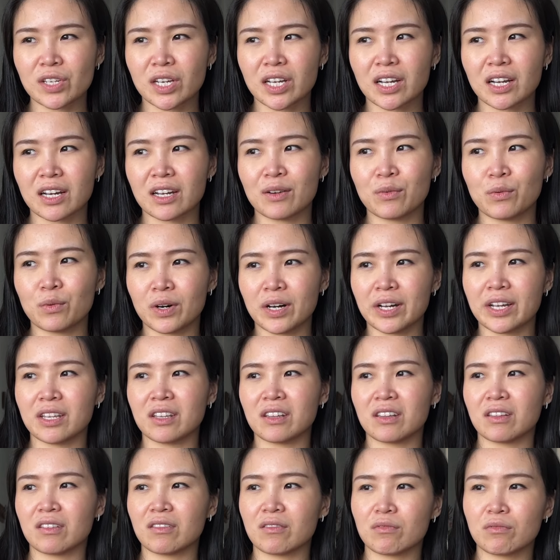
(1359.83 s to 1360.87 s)
I kind of want
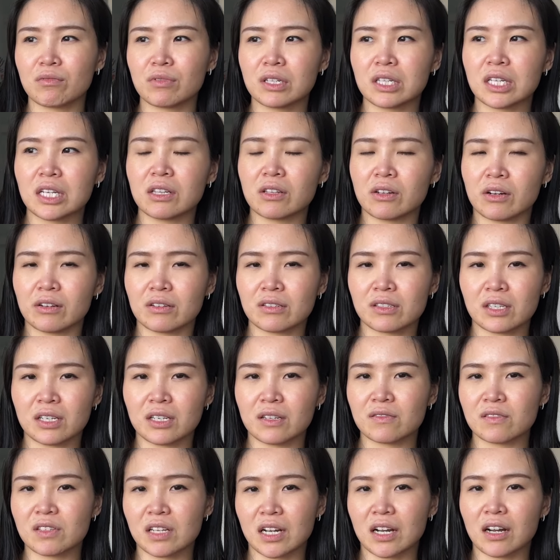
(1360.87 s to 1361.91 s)
really long
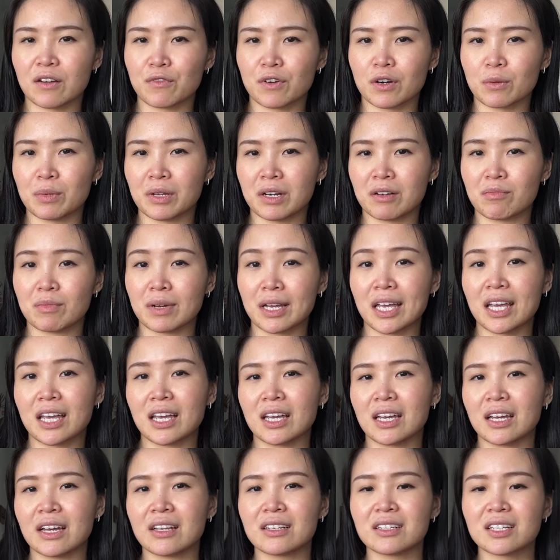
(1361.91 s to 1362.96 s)
sleeves that cover a bit of my
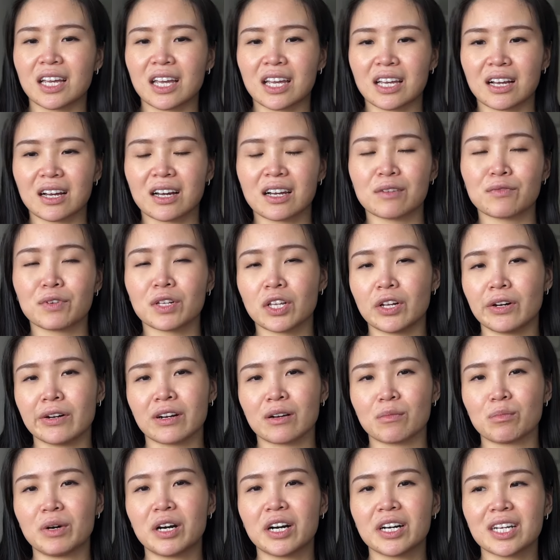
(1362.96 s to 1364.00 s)
hand and kind of a
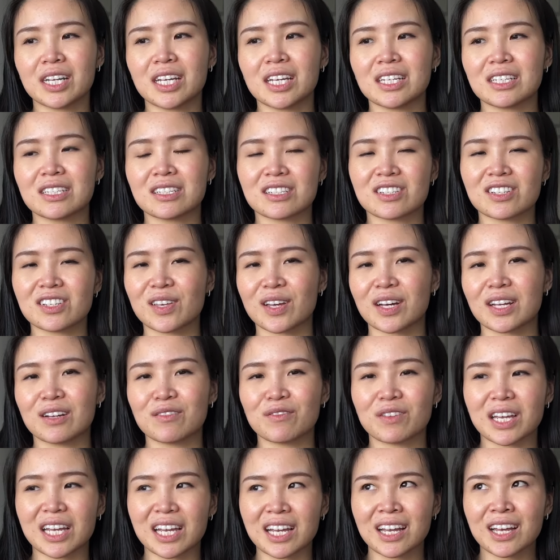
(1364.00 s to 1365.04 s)
longer body to just kind of
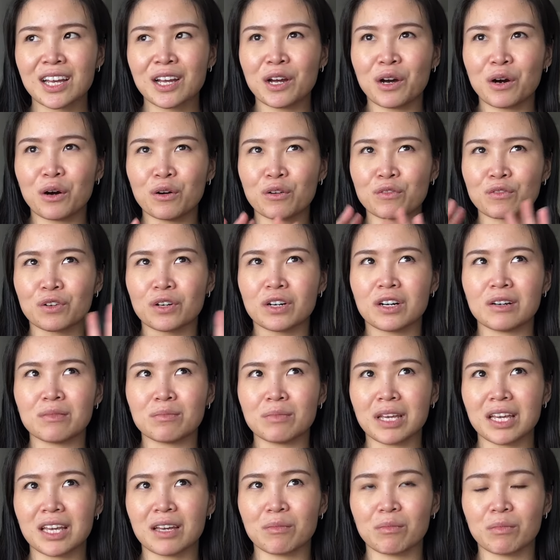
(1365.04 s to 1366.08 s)
like overall
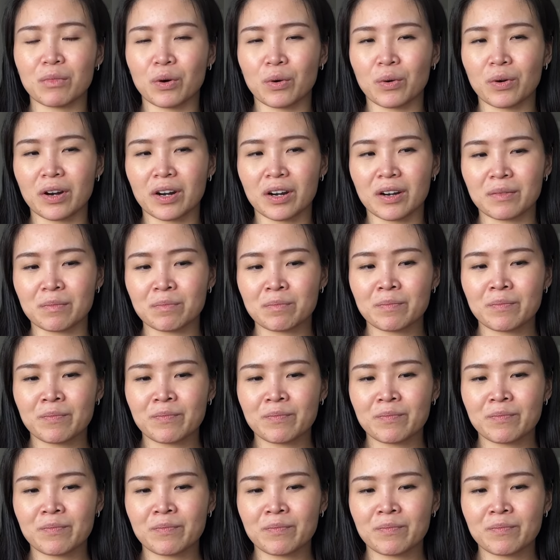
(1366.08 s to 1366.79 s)
make it more